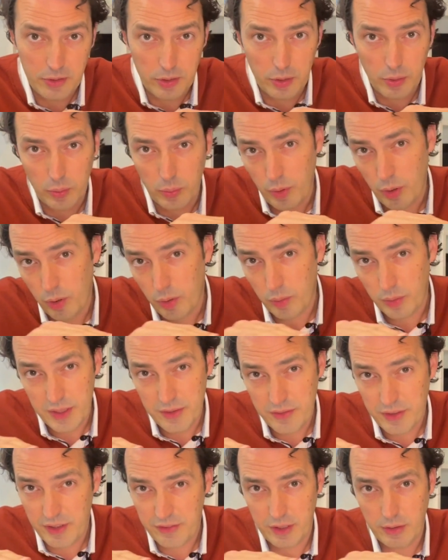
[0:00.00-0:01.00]
or
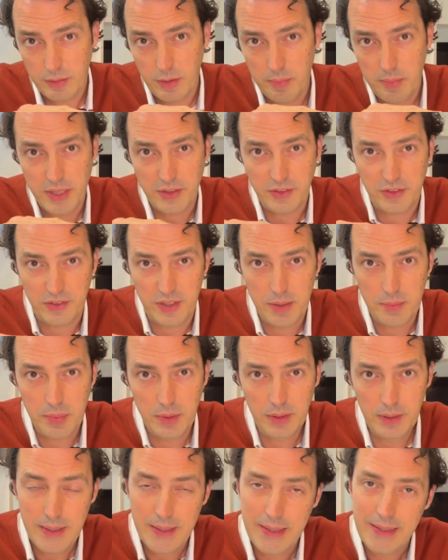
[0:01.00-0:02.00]
even if they remain
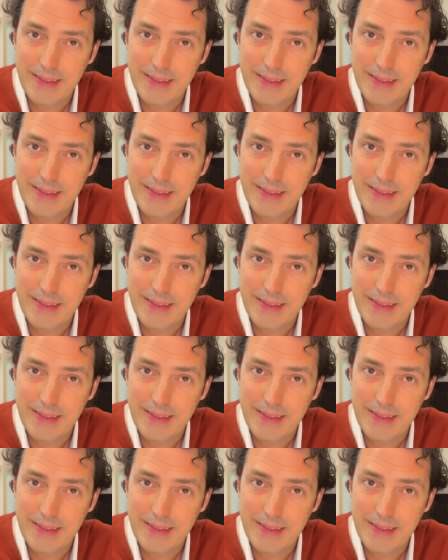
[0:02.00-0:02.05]
stable,